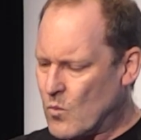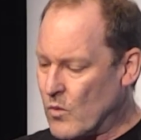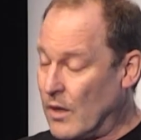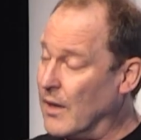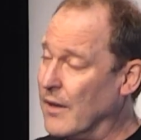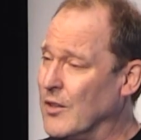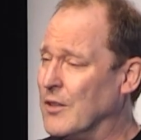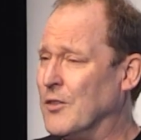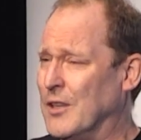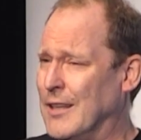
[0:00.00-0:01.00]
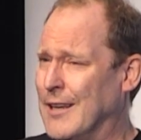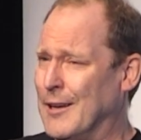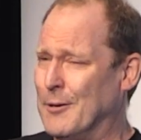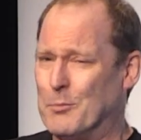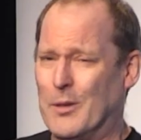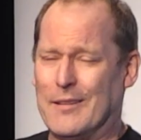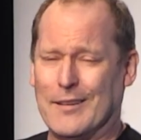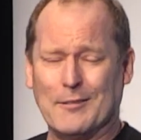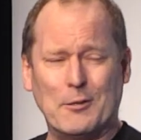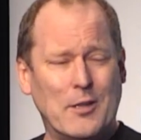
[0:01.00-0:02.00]

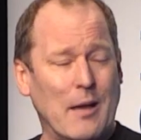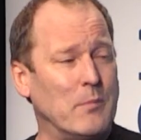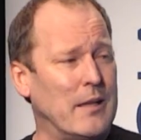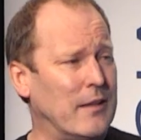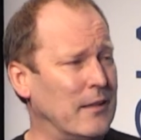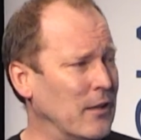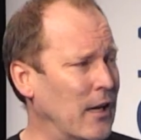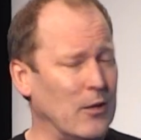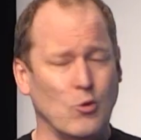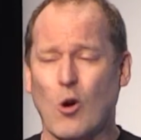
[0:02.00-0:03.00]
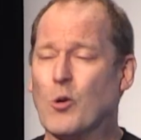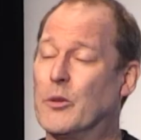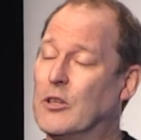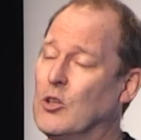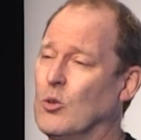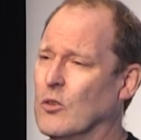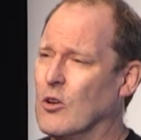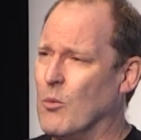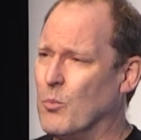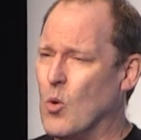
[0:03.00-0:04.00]
the company that Grok with a Q that
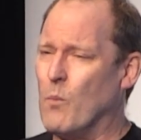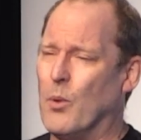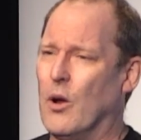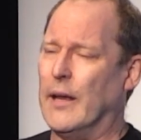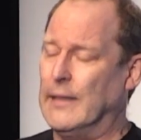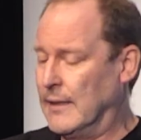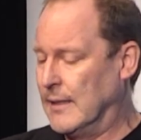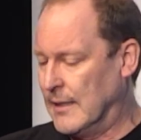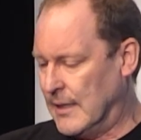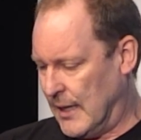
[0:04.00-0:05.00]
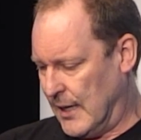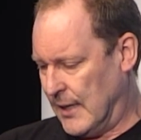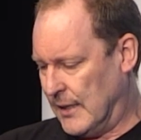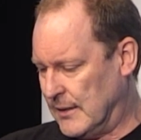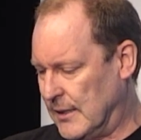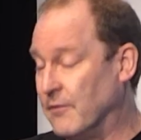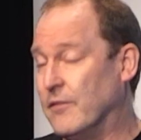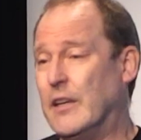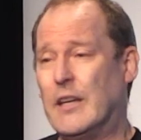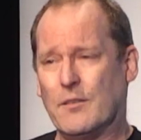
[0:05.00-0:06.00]
got bought by
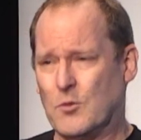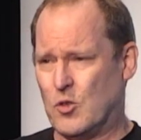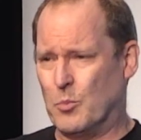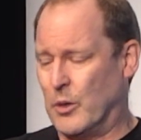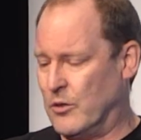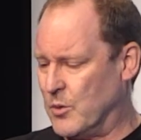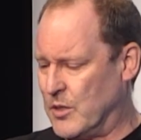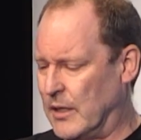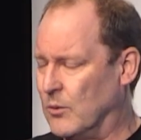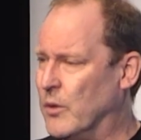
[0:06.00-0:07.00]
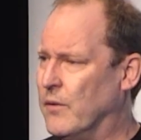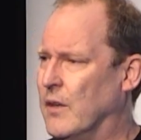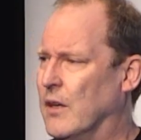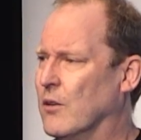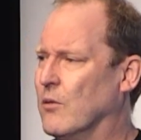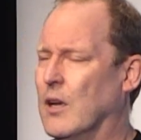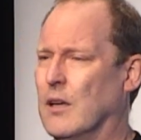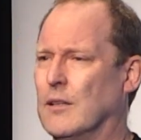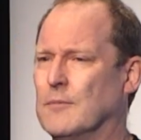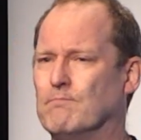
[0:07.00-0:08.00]
NVIDIA, super interesting with their
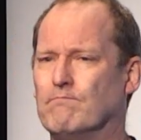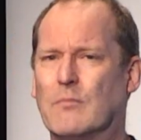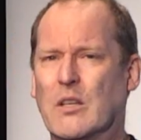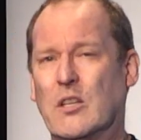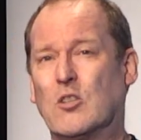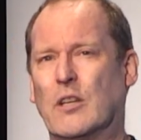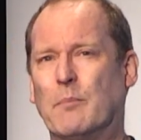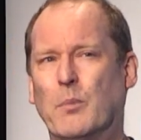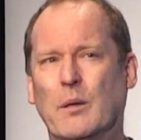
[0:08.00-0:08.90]
essentially